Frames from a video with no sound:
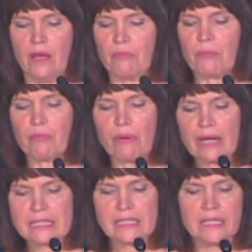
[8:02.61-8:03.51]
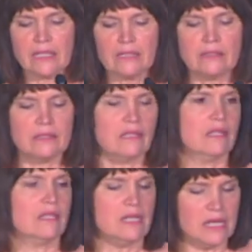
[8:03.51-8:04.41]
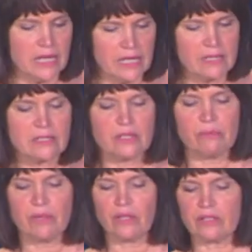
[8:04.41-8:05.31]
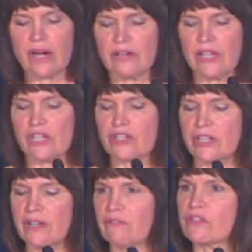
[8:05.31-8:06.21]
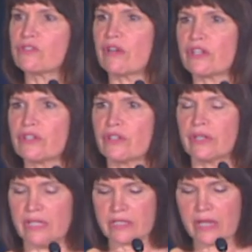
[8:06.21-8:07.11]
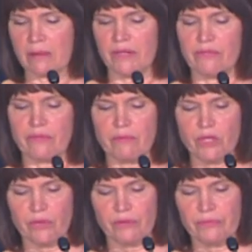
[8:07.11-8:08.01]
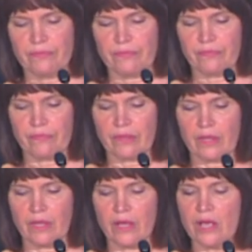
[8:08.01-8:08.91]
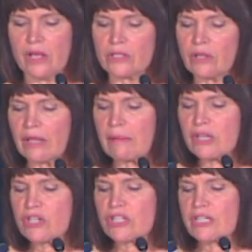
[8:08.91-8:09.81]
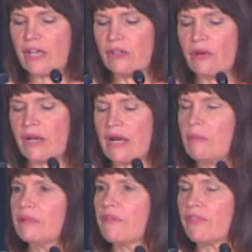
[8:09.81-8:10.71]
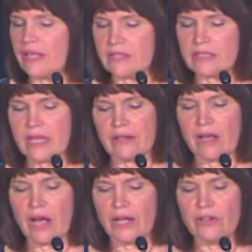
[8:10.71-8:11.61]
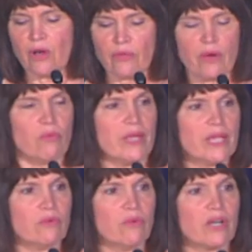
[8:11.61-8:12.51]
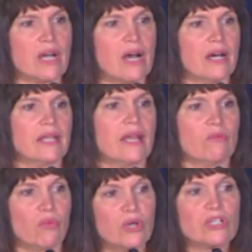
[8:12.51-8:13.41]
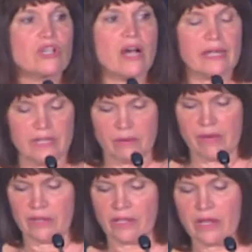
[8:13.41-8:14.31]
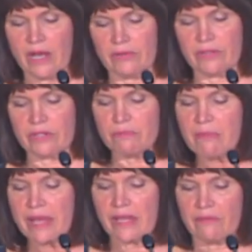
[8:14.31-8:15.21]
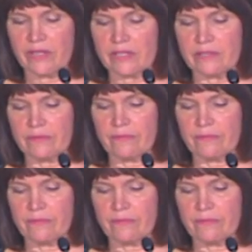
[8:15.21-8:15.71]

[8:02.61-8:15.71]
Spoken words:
But pressing needs to build our nation infrastructure is coming from you. So let me just tell you a couple of things that I know that we can work on and we're talking about in Congress, many of us.